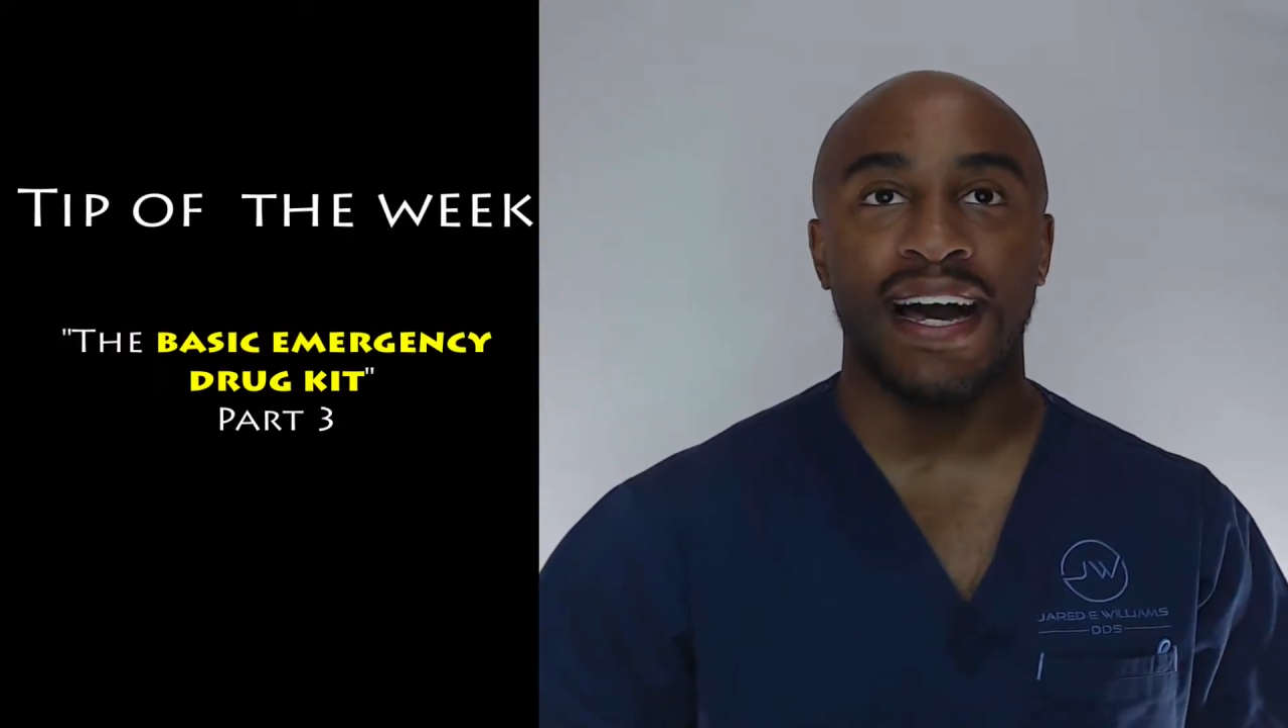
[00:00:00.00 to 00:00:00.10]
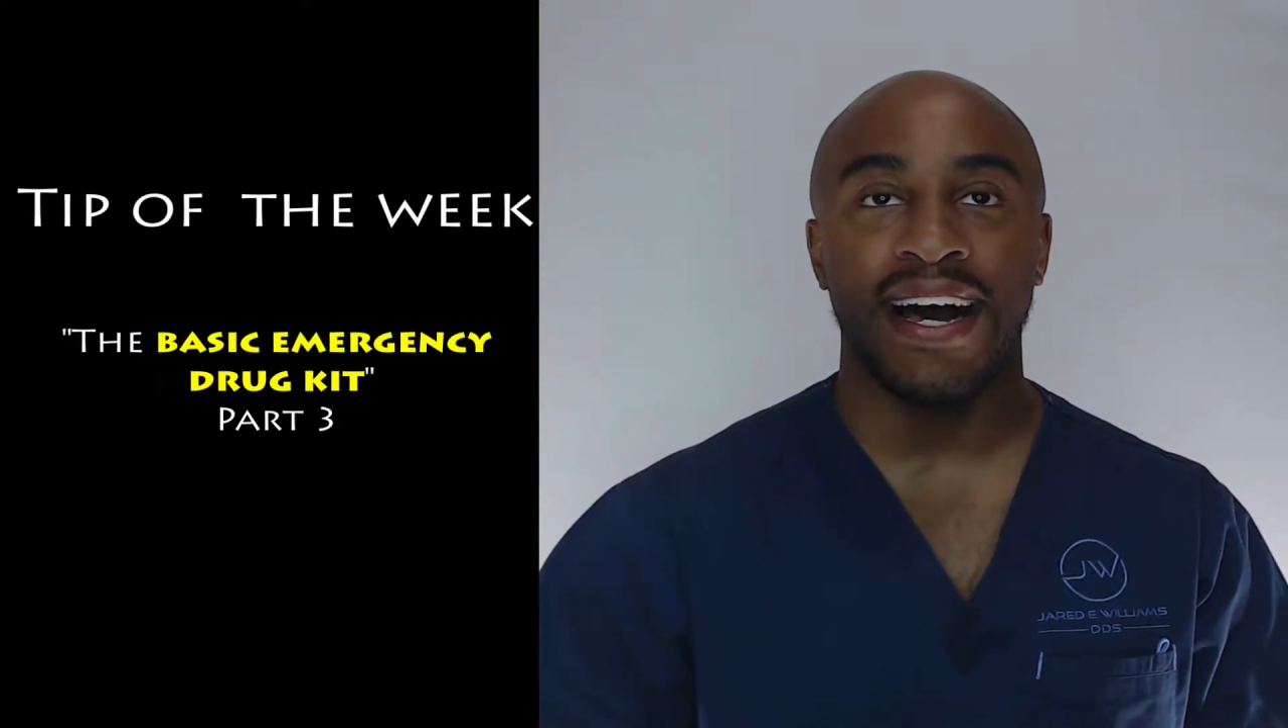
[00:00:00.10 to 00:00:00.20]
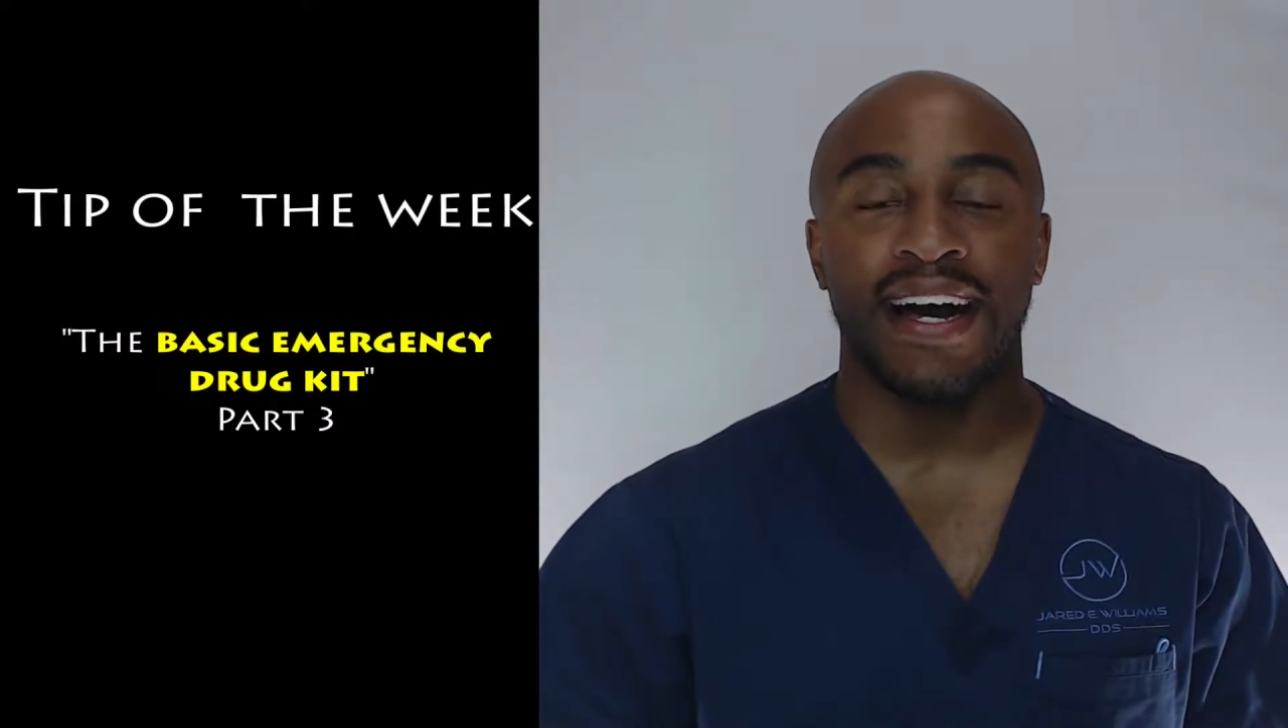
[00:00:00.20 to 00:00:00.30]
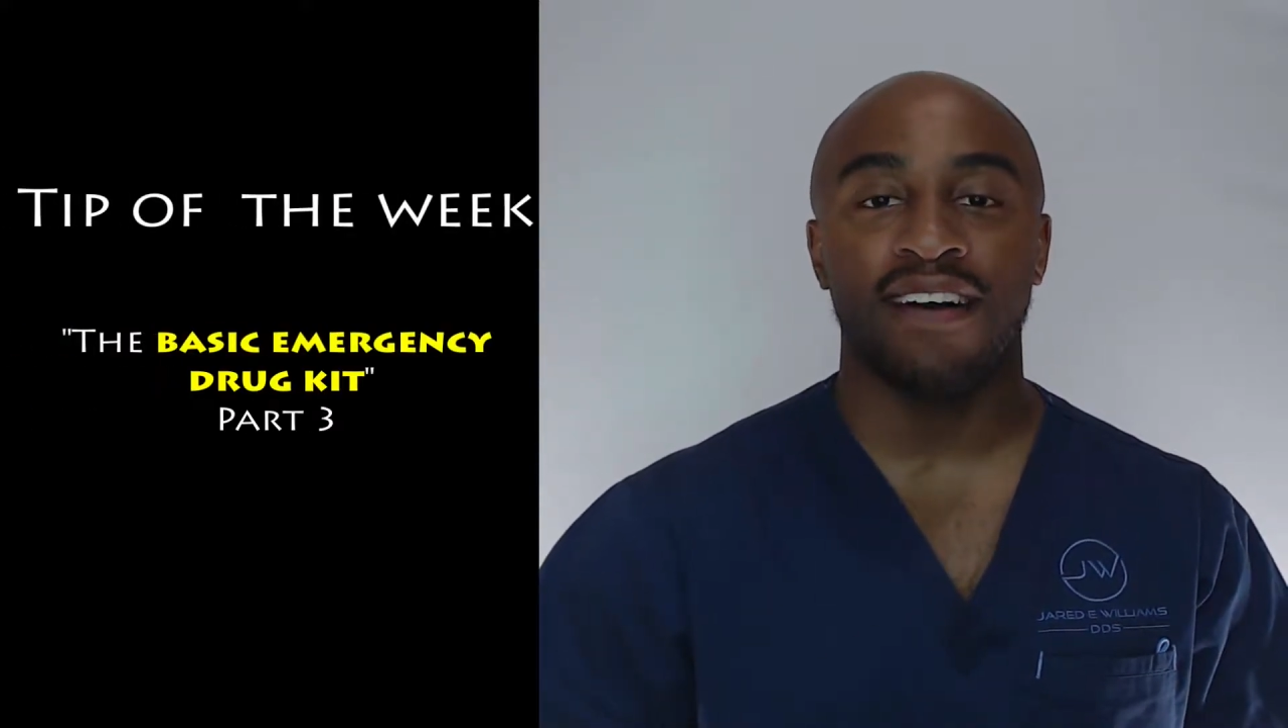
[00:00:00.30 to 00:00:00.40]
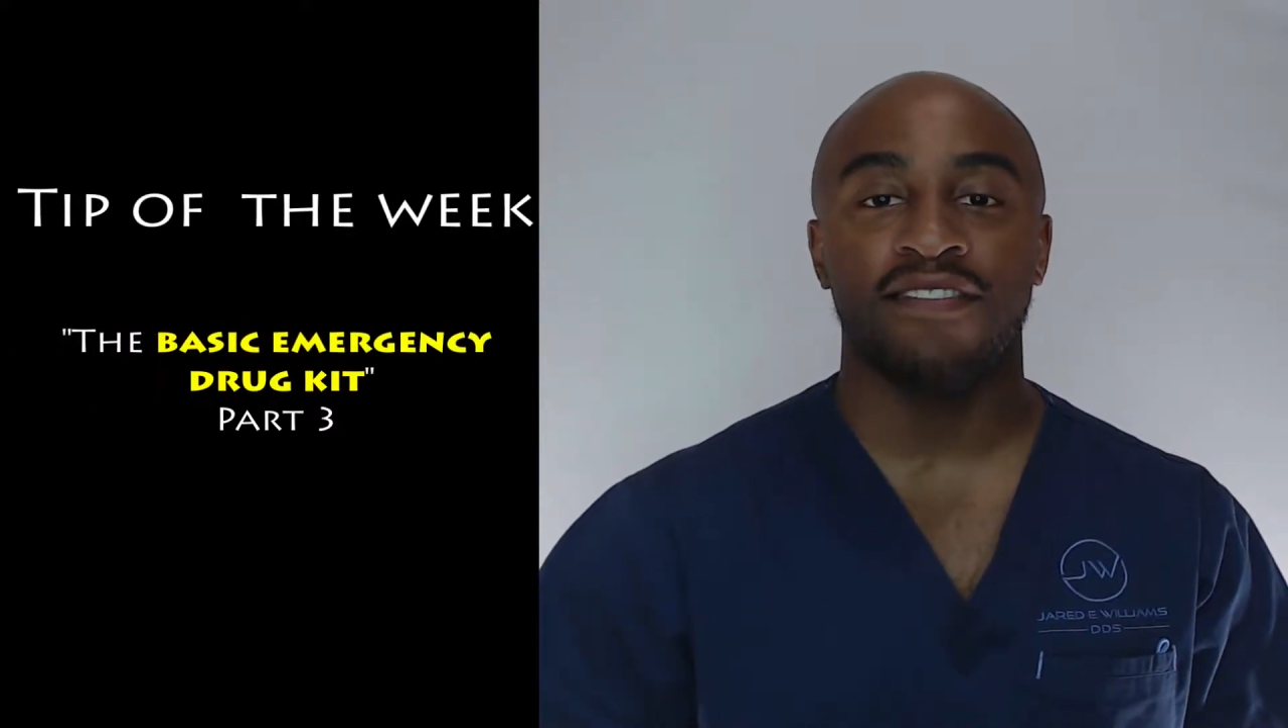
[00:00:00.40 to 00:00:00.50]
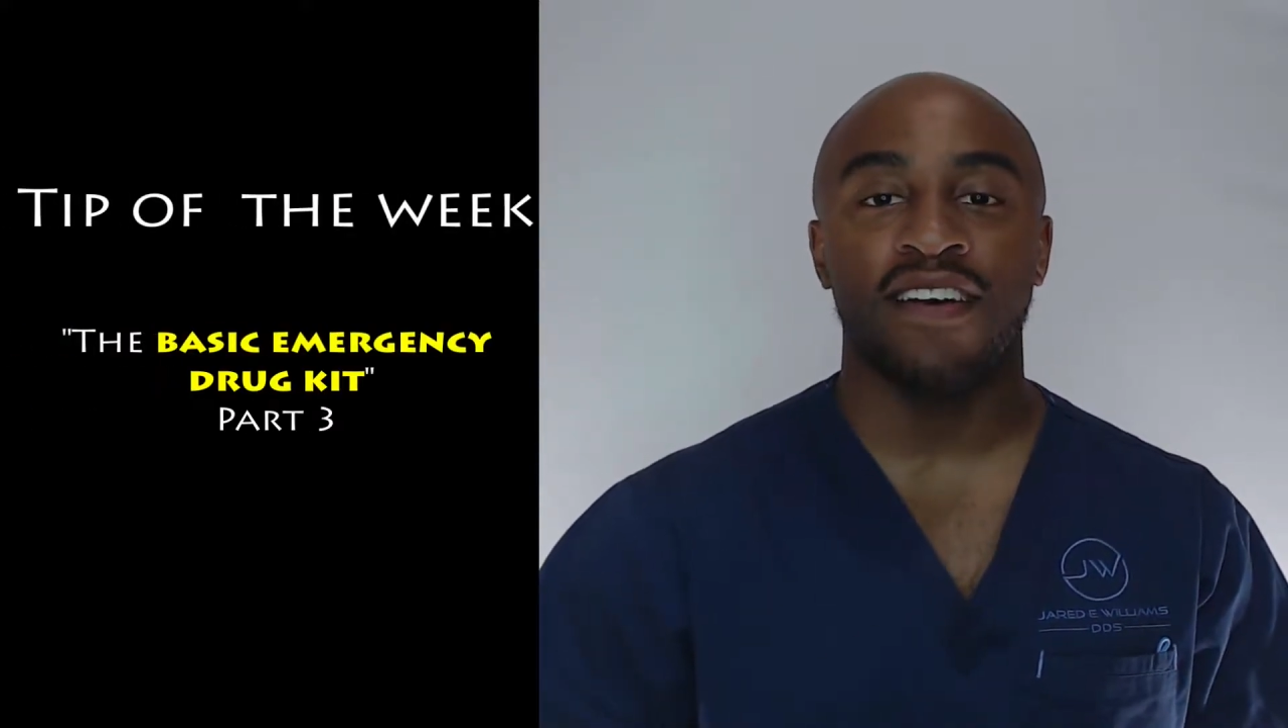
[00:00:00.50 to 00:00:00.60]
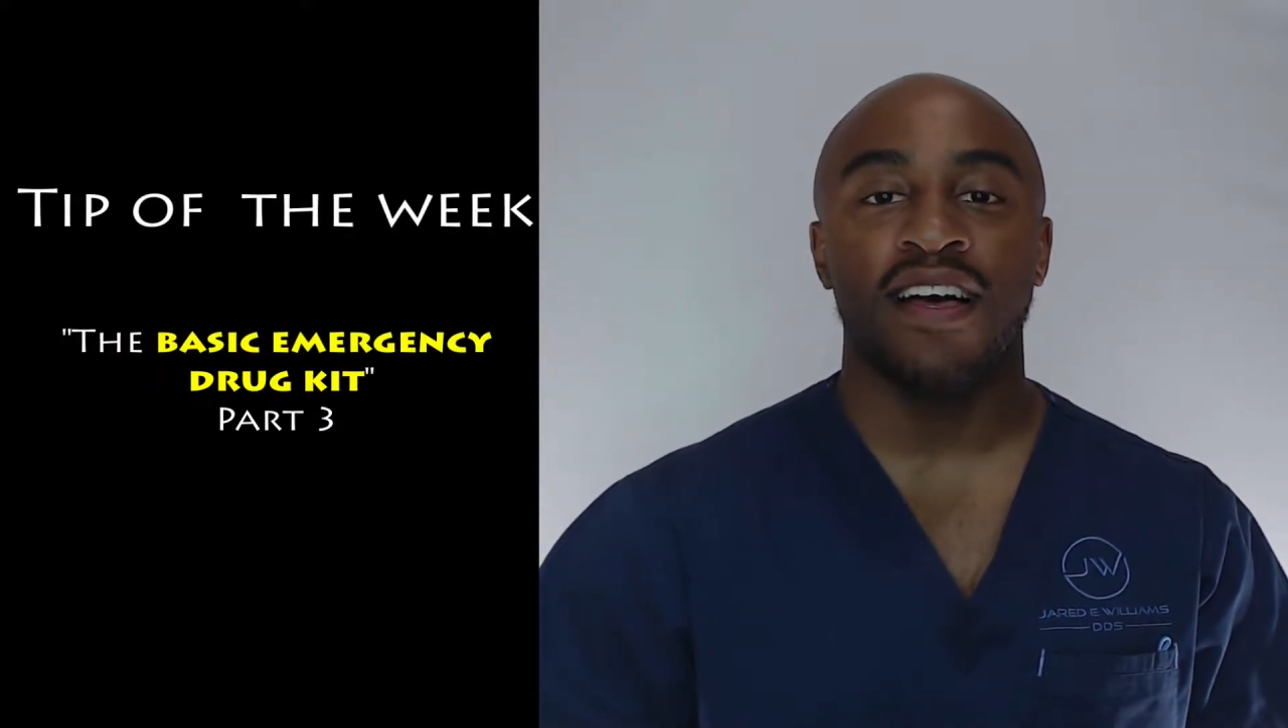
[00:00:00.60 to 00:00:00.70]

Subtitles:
of